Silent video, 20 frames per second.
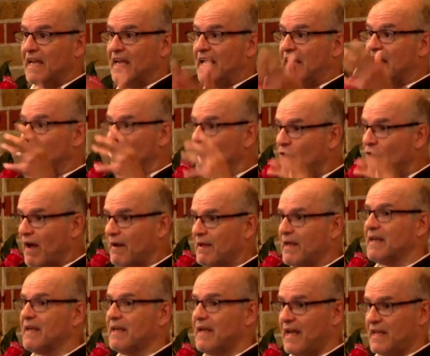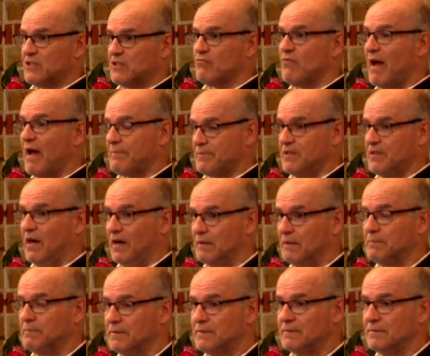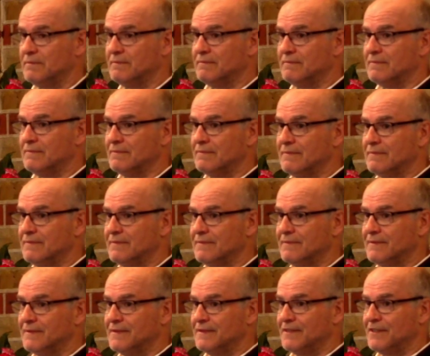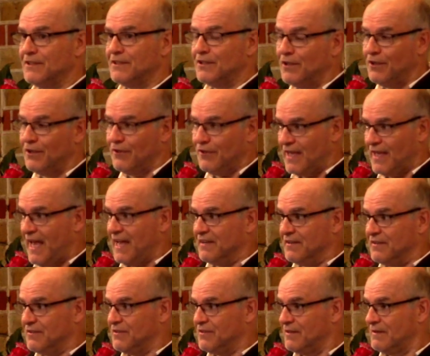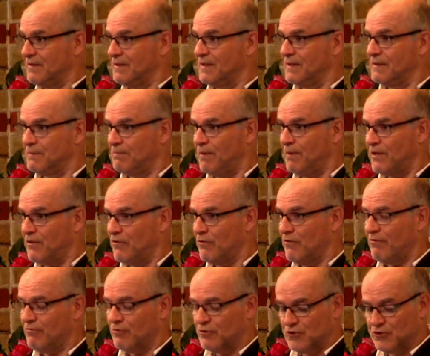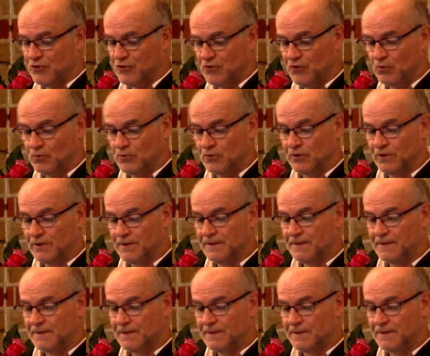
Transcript: It gets wrapped up at the end by the reference to salt.